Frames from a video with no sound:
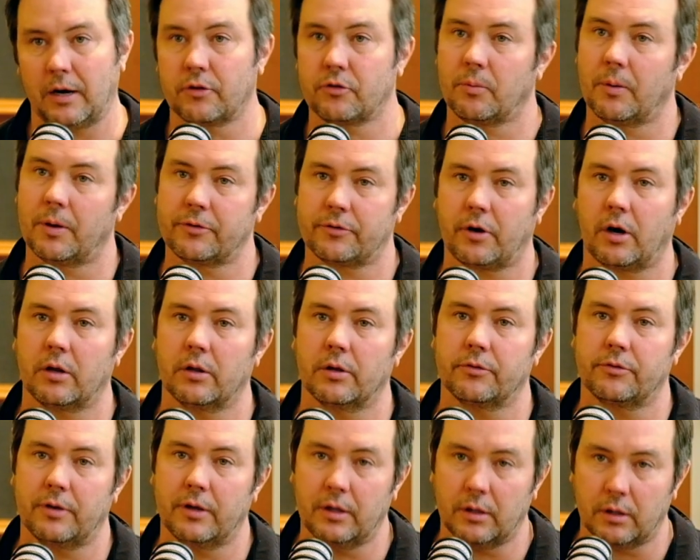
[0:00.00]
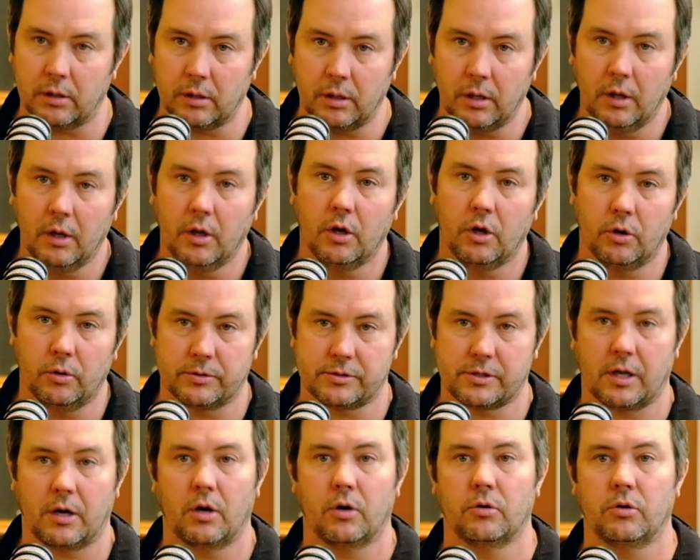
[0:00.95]
as well as Karlos Hill, who was
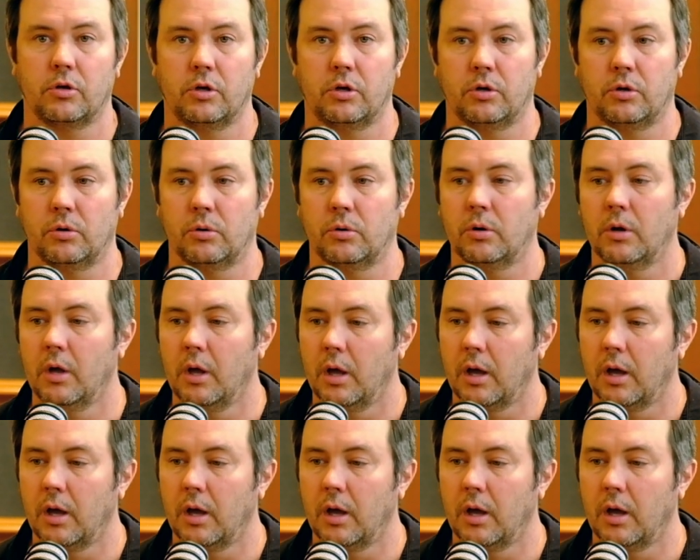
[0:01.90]
at OU.